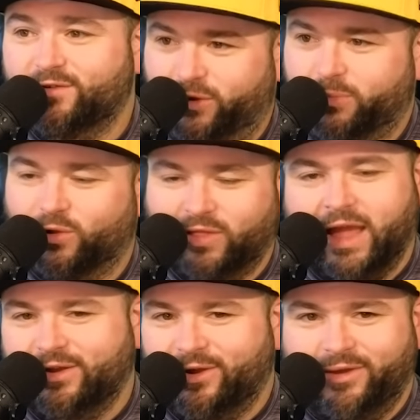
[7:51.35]
from
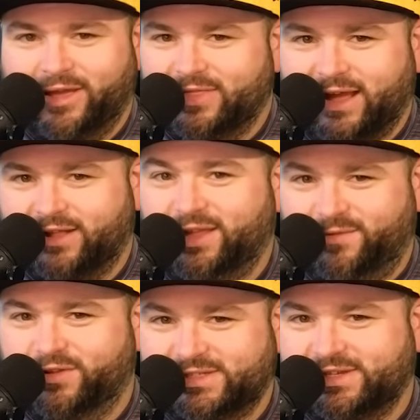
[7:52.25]
Orlando in that
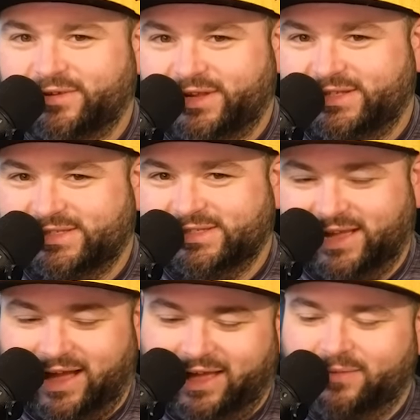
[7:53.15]
Cleveland series
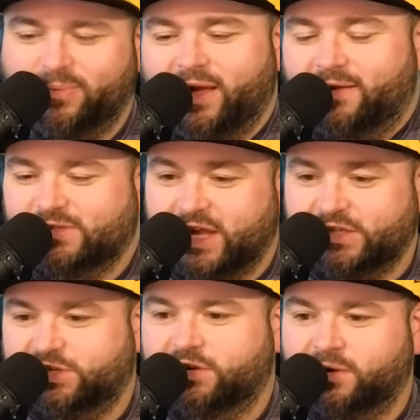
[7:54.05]
in the playoffs
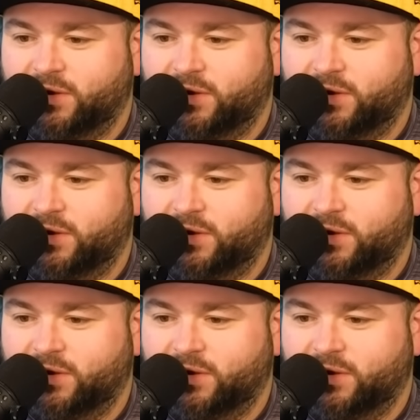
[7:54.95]
last year